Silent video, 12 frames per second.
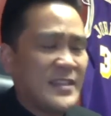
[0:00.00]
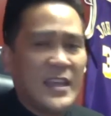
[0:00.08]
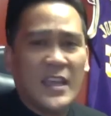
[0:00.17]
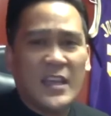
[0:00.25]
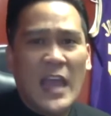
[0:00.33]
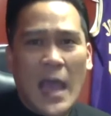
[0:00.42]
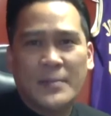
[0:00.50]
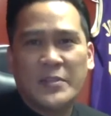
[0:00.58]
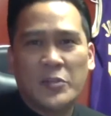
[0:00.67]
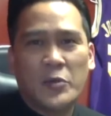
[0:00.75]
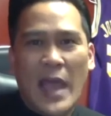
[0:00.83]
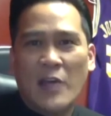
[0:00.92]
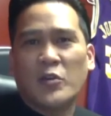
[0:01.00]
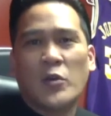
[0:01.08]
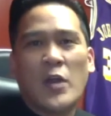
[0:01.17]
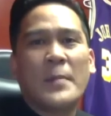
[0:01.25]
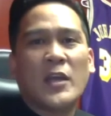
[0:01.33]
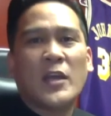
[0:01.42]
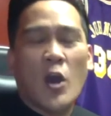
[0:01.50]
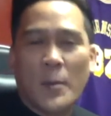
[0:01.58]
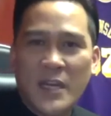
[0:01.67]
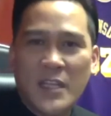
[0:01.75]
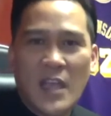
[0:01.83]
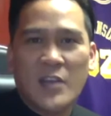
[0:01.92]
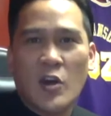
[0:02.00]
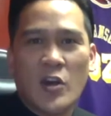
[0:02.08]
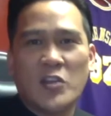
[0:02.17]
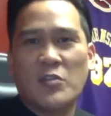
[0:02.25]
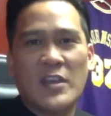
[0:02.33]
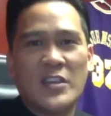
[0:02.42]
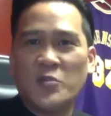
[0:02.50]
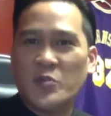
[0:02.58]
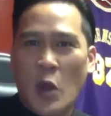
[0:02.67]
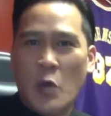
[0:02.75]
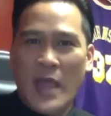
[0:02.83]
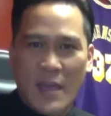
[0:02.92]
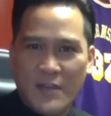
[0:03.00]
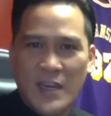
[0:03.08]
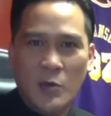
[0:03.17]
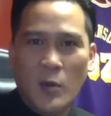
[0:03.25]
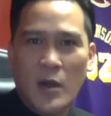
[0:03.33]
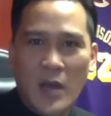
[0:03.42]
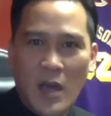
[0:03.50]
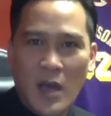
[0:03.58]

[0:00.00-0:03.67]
in absolute agronomic harmony and argue that you don't have any runoff,